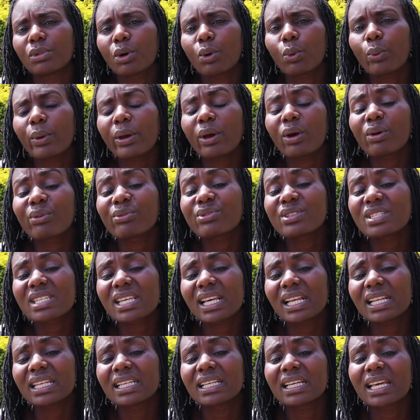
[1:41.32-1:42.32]
way of
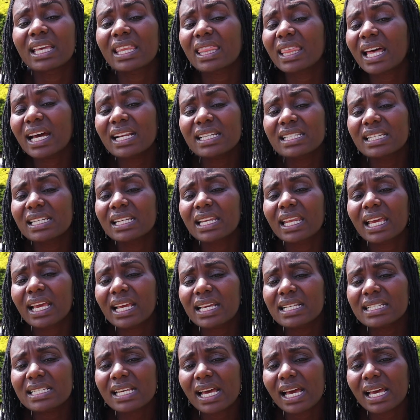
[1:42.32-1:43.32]
telling it, that
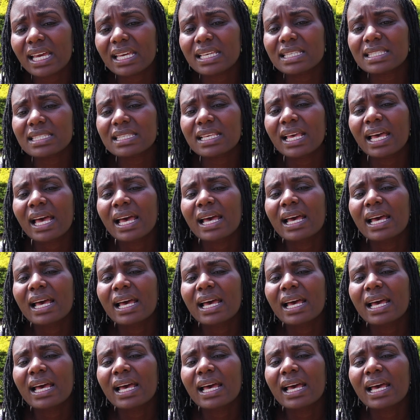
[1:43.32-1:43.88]
indicator is